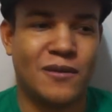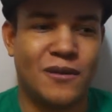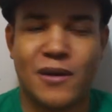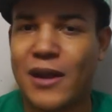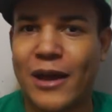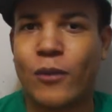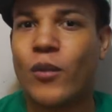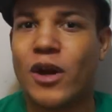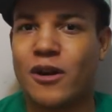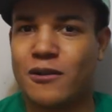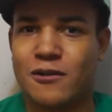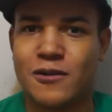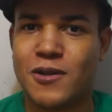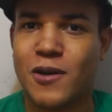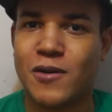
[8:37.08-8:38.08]
like, one
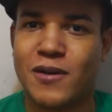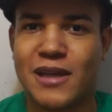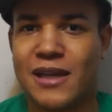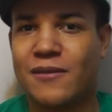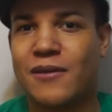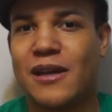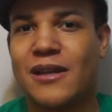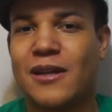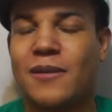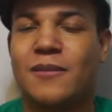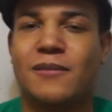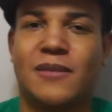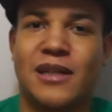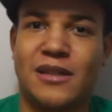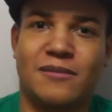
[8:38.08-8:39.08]
other turtle, and they end
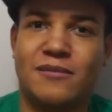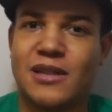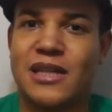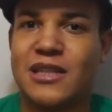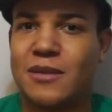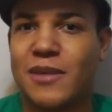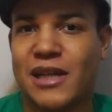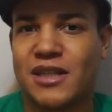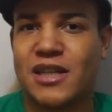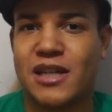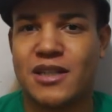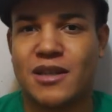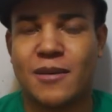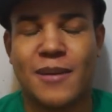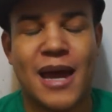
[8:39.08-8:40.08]
up, he ends up like
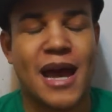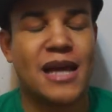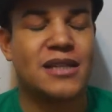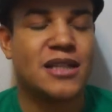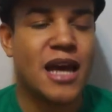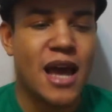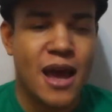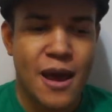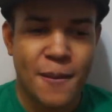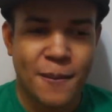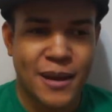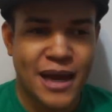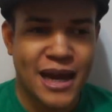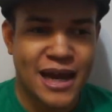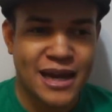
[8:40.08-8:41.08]
changing the past.
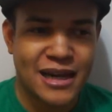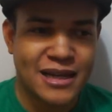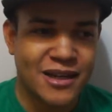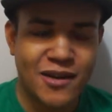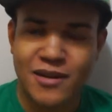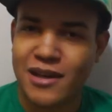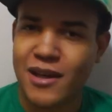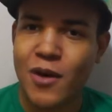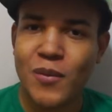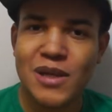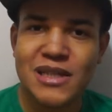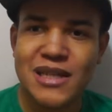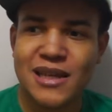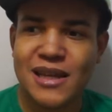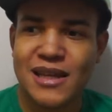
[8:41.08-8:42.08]
But, you know, they go
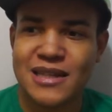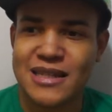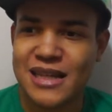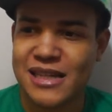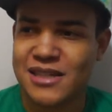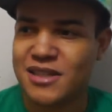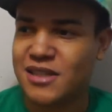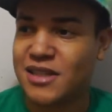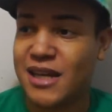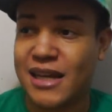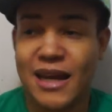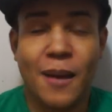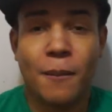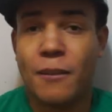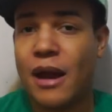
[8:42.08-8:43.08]
into this, and it's just
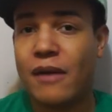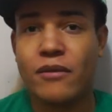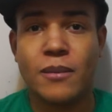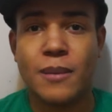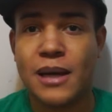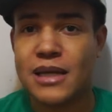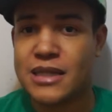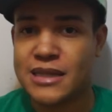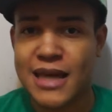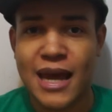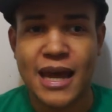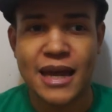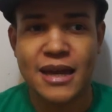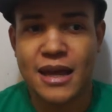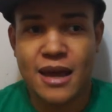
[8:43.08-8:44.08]
like, yep, everybody's
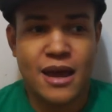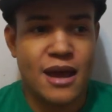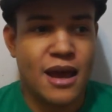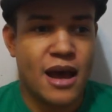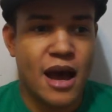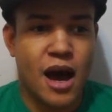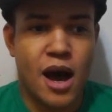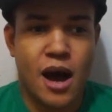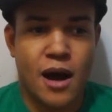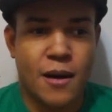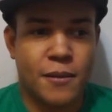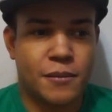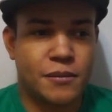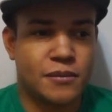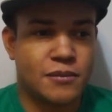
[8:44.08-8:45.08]
dead.
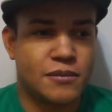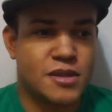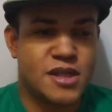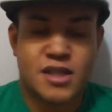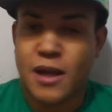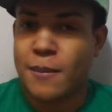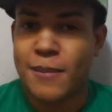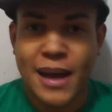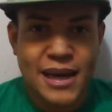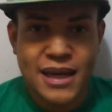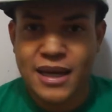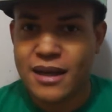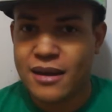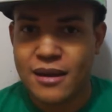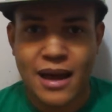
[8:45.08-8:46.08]
Um,
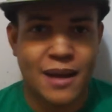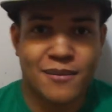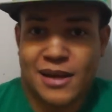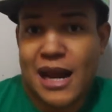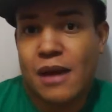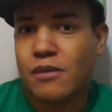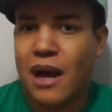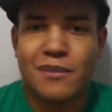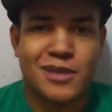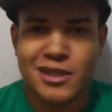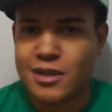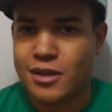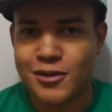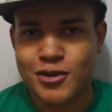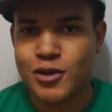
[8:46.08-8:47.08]
somebody i mean i'm, I'm
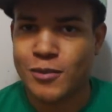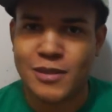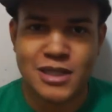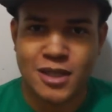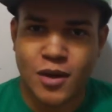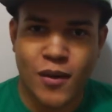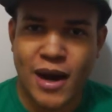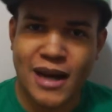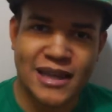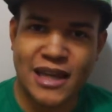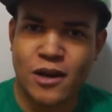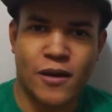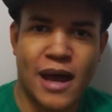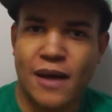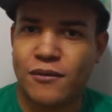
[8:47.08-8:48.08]
just gonna assume it's the Kraang they
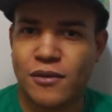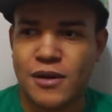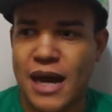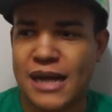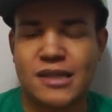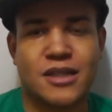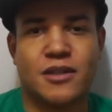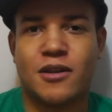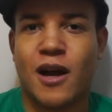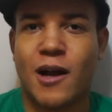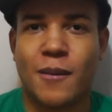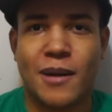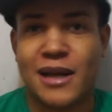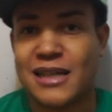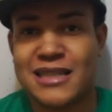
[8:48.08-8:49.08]
don't ever actually
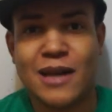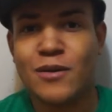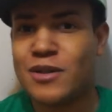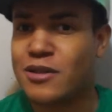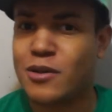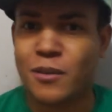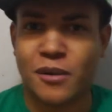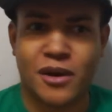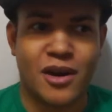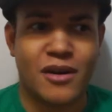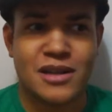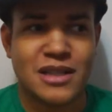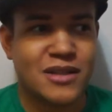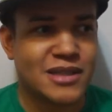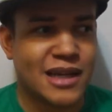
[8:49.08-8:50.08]
talk about it because i was super
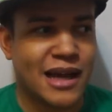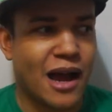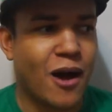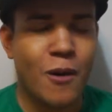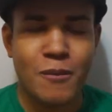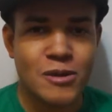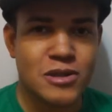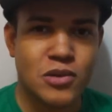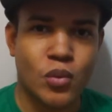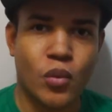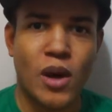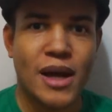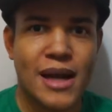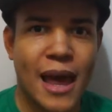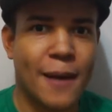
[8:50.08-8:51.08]
curious i was like i almost
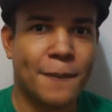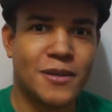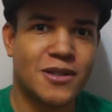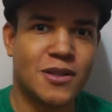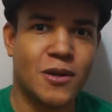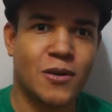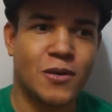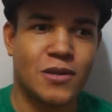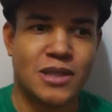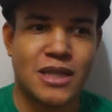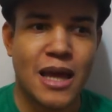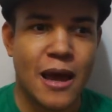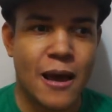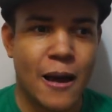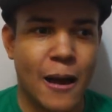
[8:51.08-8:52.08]
want
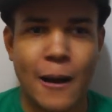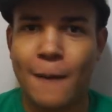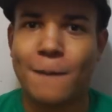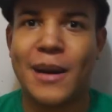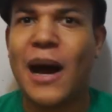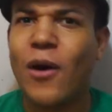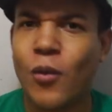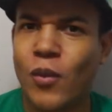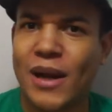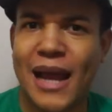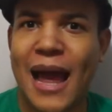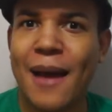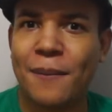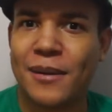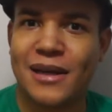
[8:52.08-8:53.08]
episodes about what
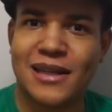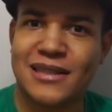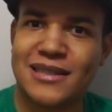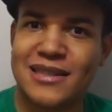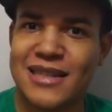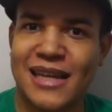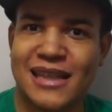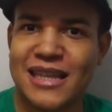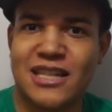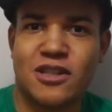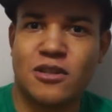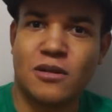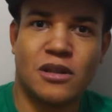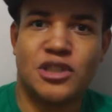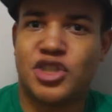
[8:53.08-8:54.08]
happened because it's like
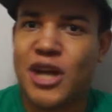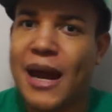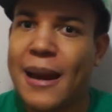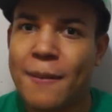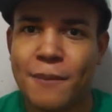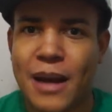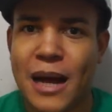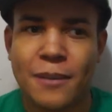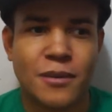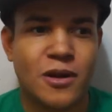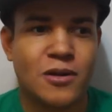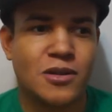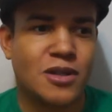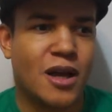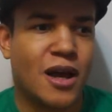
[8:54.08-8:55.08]
this giant bomb
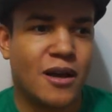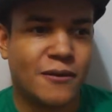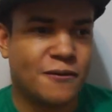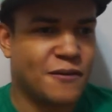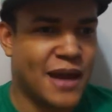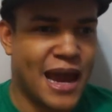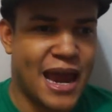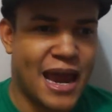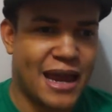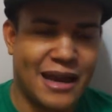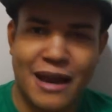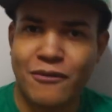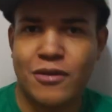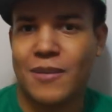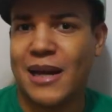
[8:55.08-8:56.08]
goes off and
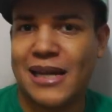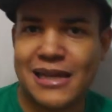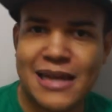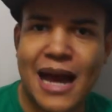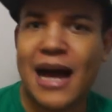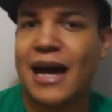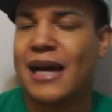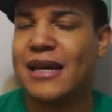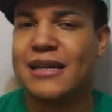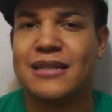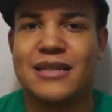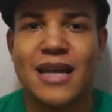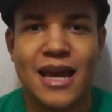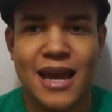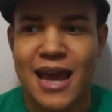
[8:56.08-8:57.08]
everybody
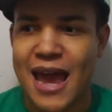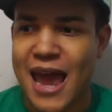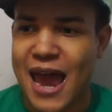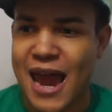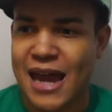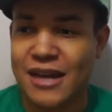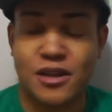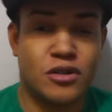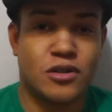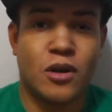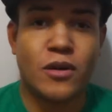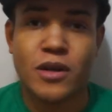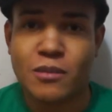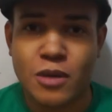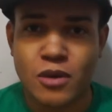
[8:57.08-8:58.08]
dies and there's
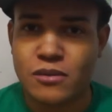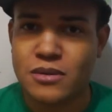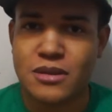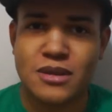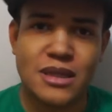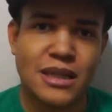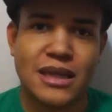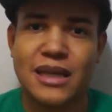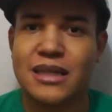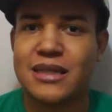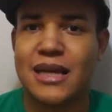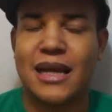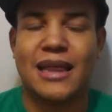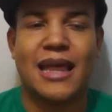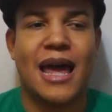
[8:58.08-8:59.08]
only mutants and
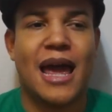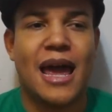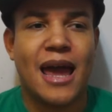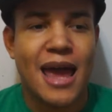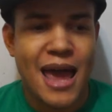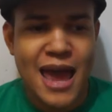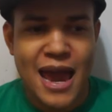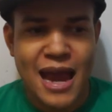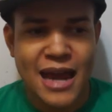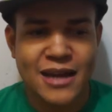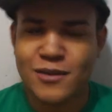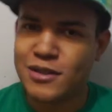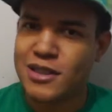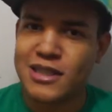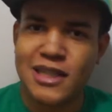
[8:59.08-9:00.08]
things like that and
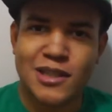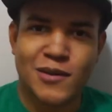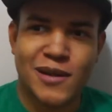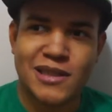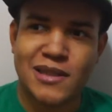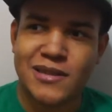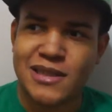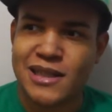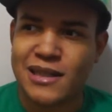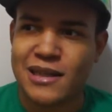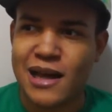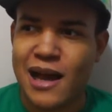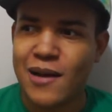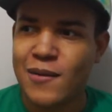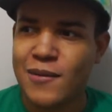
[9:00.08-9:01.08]
it was just interesting i was like
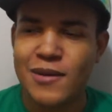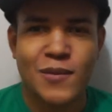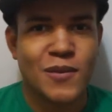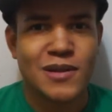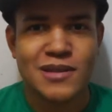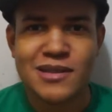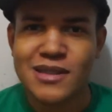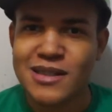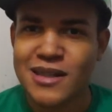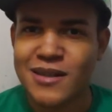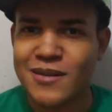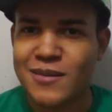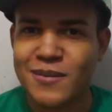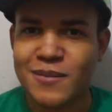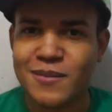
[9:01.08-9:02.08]
how in the world is this
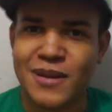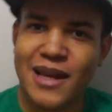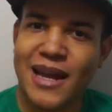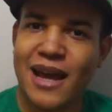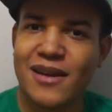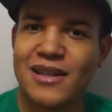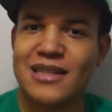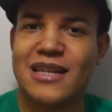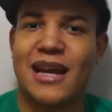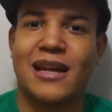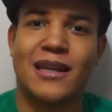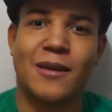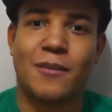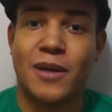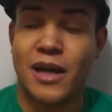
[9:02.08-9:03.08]
gonna play out
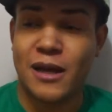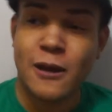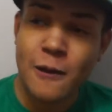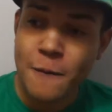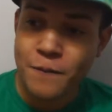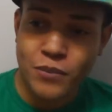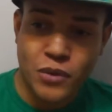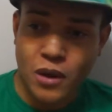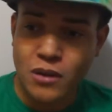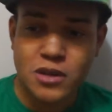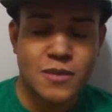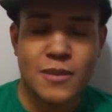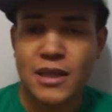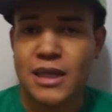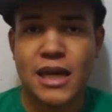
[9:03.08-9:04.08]
exactly but
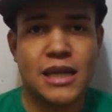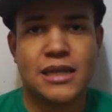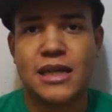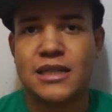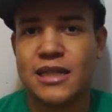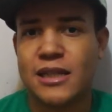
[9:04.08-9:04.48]
ultimately it does